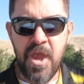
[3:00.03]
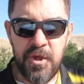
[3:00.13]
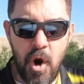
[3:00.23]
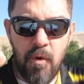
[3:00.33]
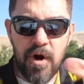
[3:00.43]

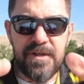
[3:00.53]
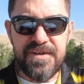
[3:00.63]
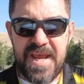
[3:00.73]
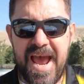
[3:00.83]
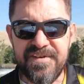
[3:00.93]
Your word
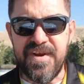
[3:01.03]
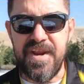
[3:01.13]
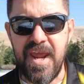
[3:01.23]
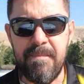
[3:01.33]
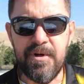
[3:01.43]
says in
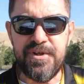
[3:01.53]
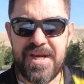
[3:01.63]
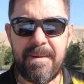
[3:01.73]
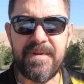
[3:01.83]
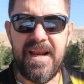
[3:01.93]
Hebrews
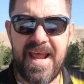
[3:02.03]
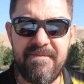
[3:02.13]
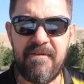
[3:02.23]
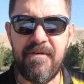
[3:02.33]
chapter 11